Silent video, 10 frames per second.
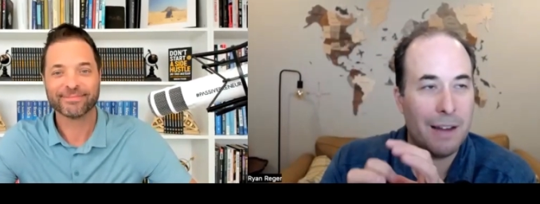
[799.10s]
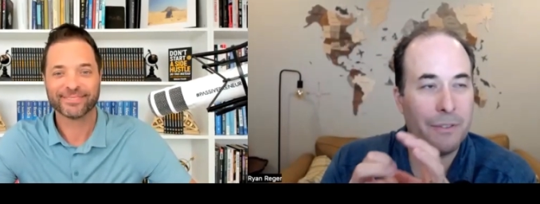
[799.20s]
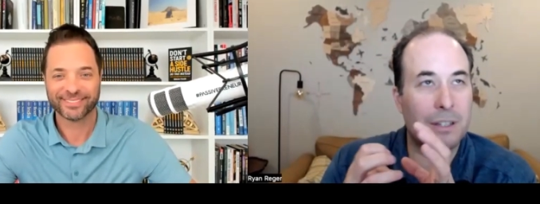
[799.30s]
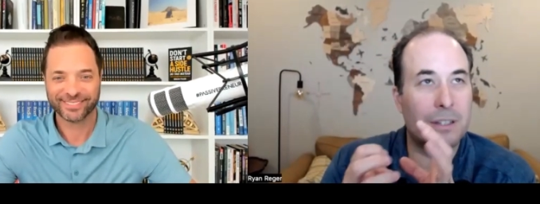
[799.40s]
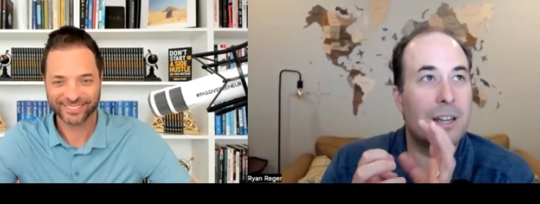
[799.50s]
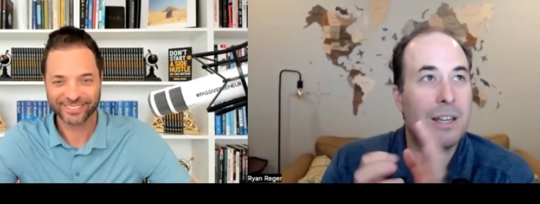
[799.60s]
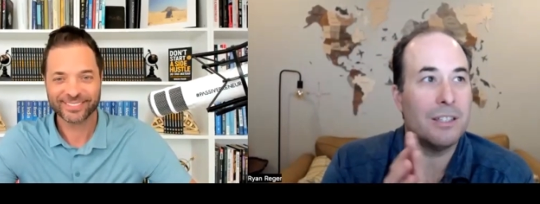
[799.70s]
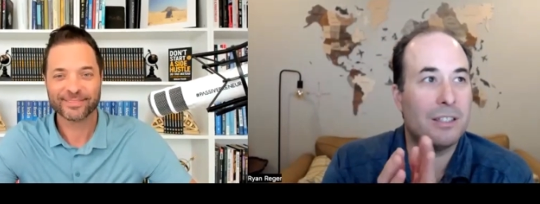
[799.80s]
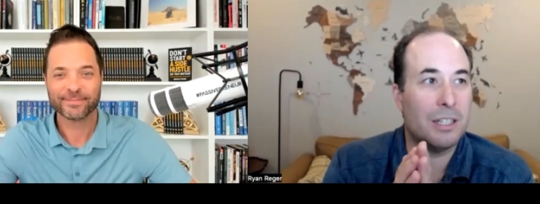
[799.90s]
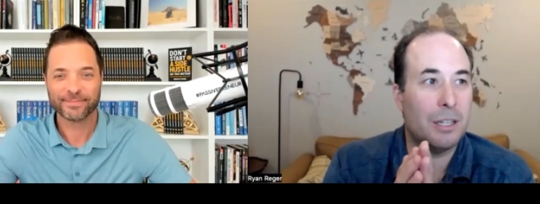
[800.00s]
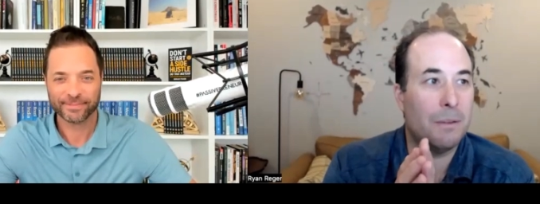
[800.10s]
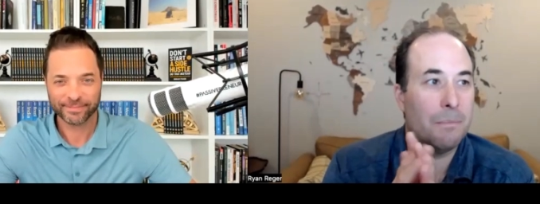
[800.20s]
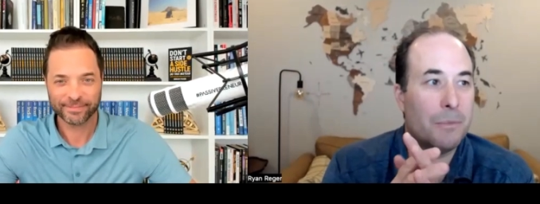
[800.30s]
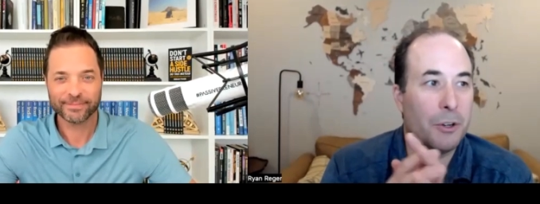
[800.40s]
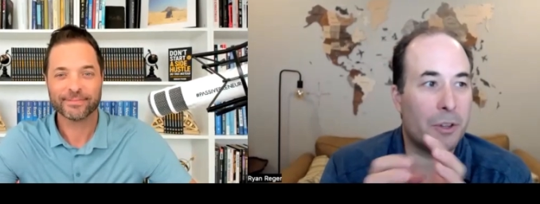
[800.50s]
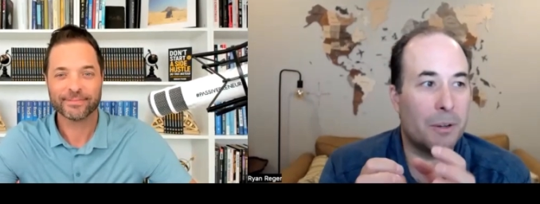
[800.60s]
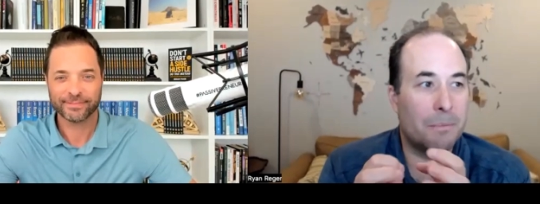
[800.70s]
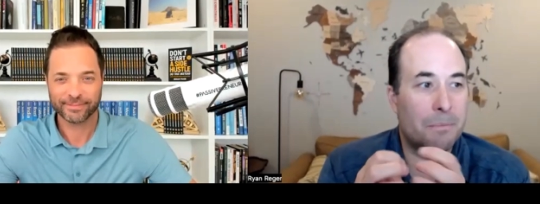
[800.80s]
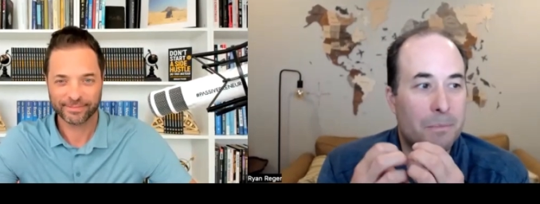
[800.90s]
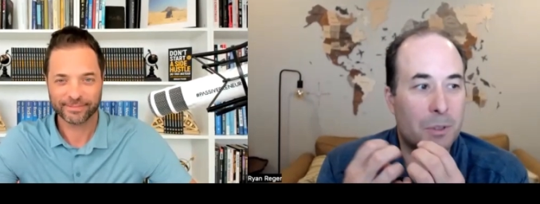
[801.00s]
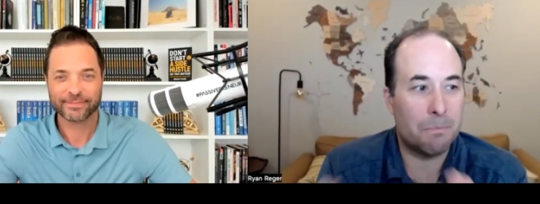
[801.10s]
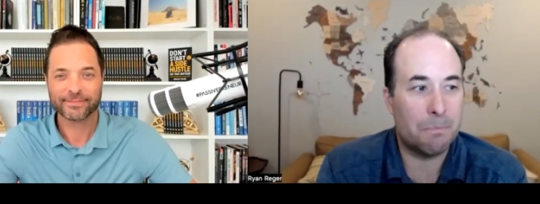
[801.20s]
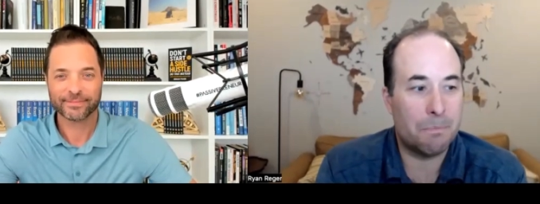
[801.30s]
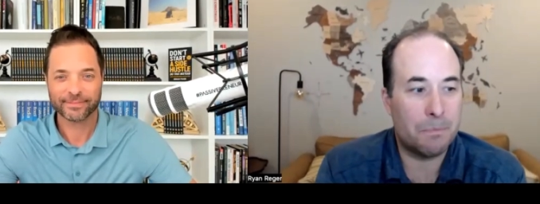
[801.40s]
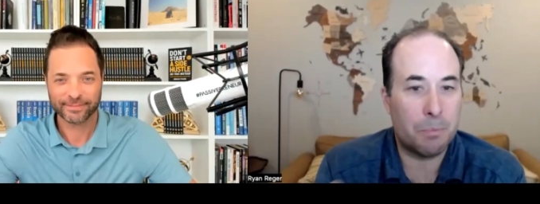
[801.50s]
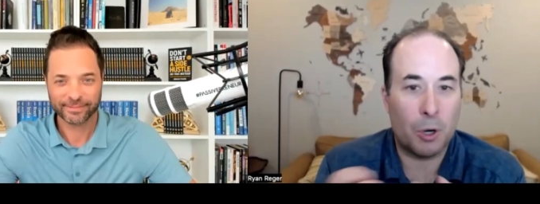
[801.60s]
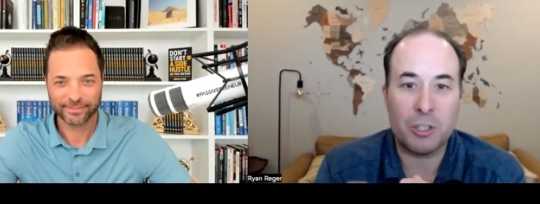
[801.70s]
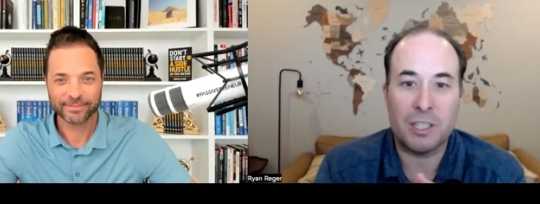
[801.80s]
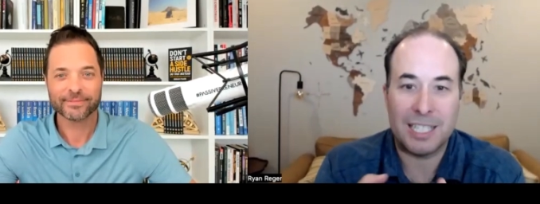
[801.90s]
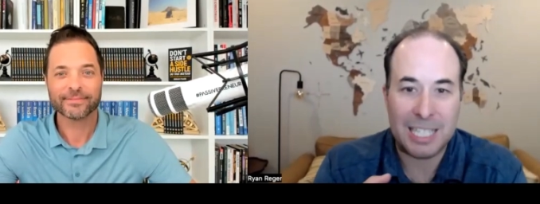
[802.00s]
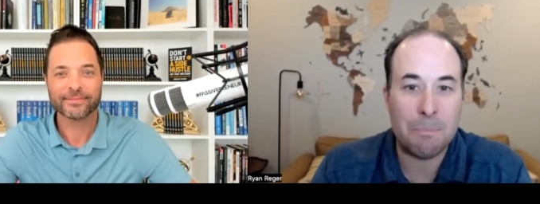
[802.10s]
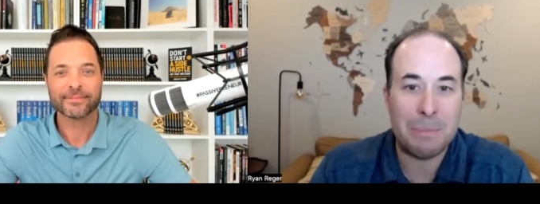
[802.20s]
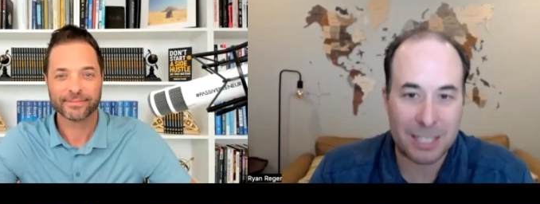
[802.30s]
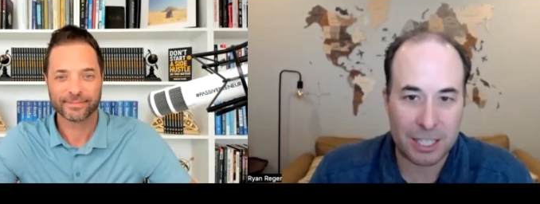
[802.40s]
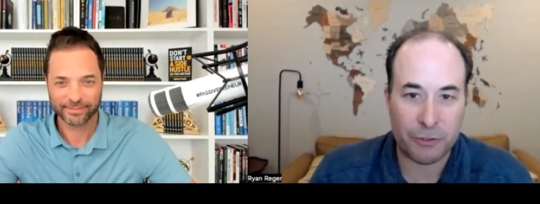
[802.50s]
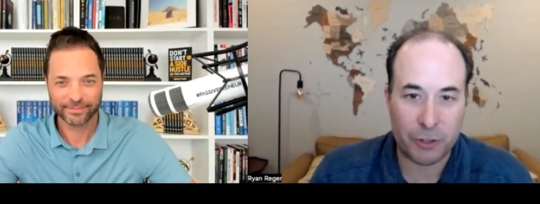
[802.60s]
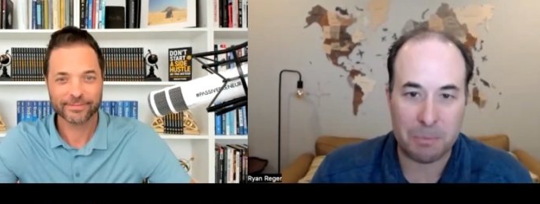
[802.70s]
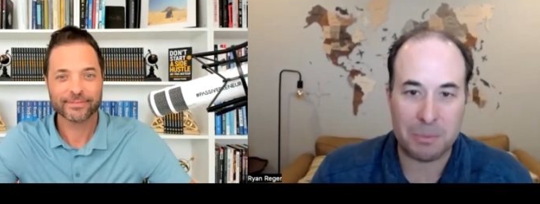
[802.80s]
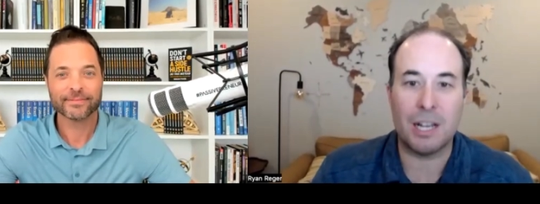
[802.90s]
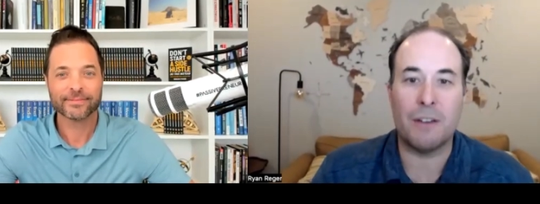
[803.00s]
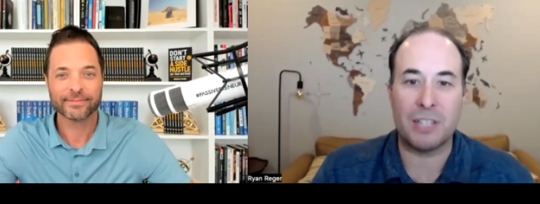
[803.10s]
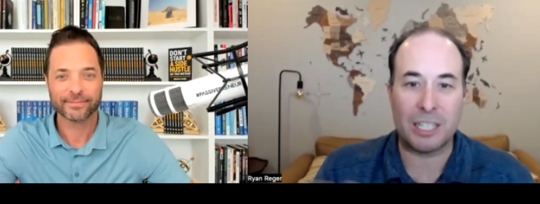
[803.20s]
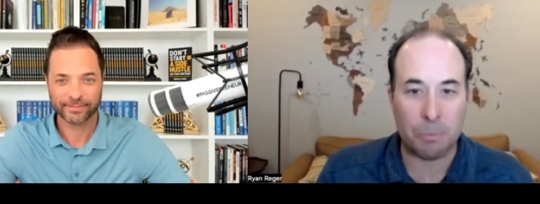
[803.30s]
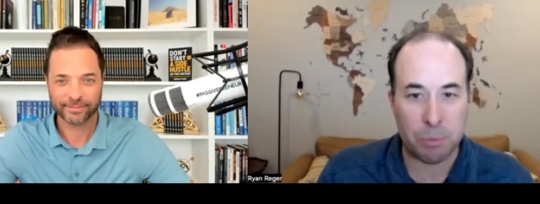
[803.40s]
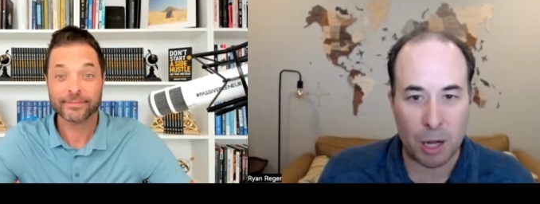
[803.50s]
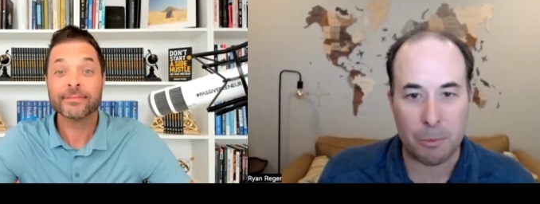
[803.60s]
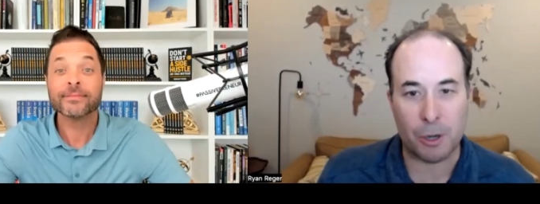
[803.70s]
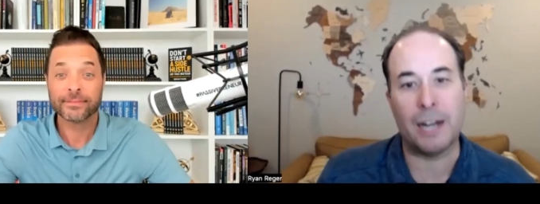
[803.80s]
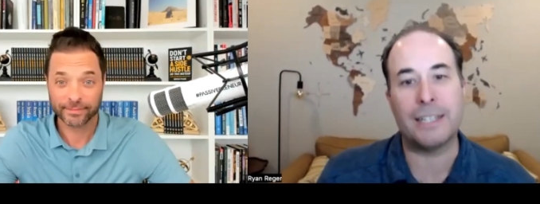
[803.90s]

Speaker 1: have the that the uh, they're the the person that's in business for themselves, like the plumber.